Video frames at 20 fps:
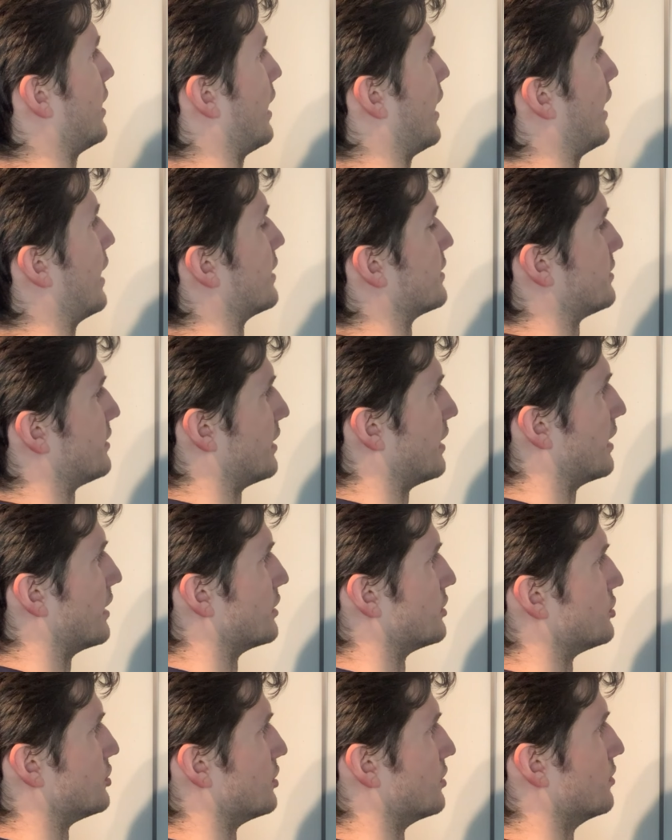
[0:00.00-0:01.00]
as the
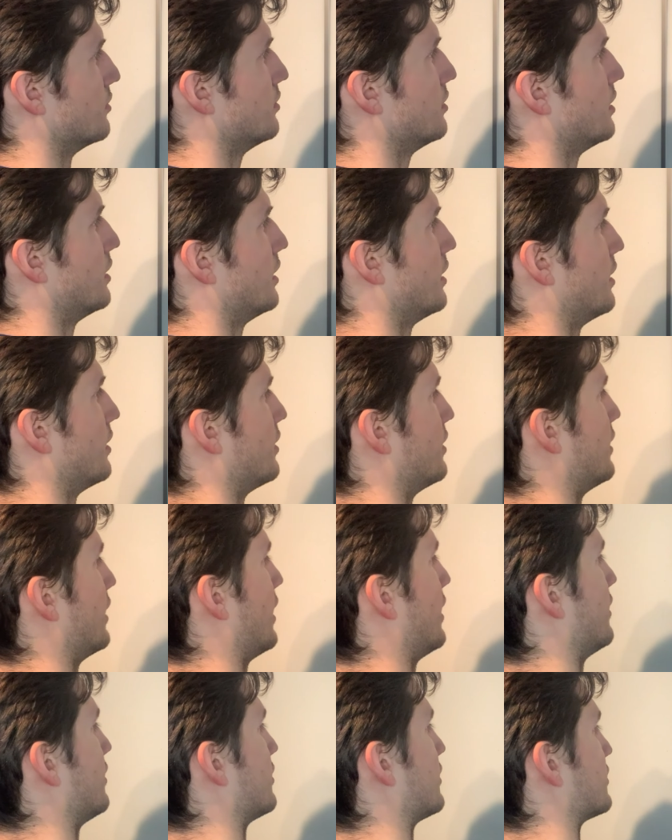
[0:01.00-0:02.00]
issue,
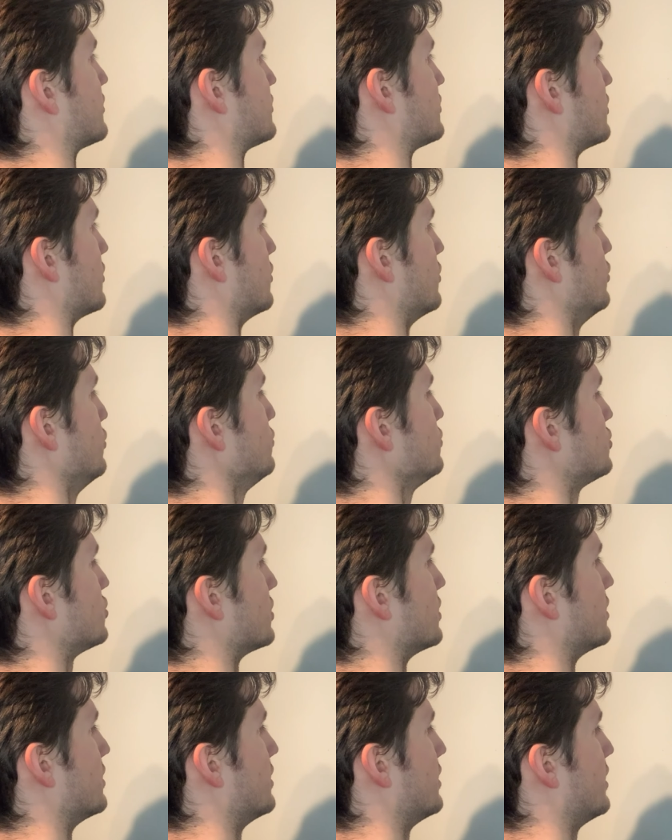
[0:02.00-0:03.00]
then the
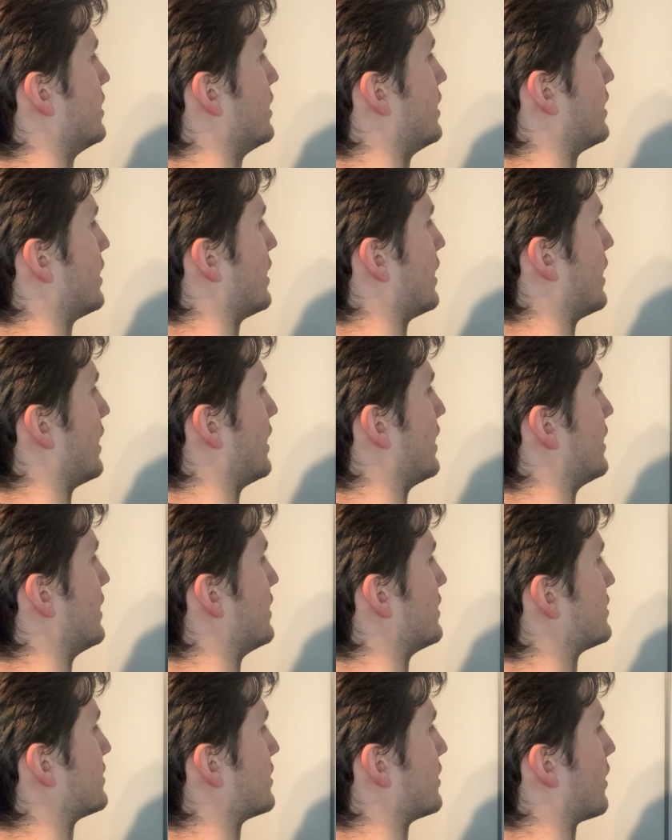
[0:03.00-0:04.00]
solution
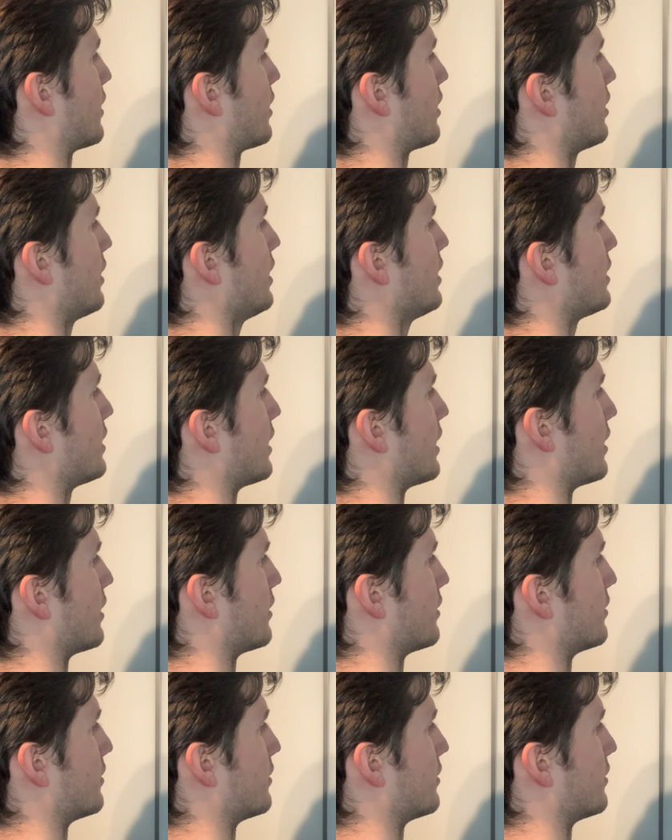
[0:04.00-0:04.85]
is thinking.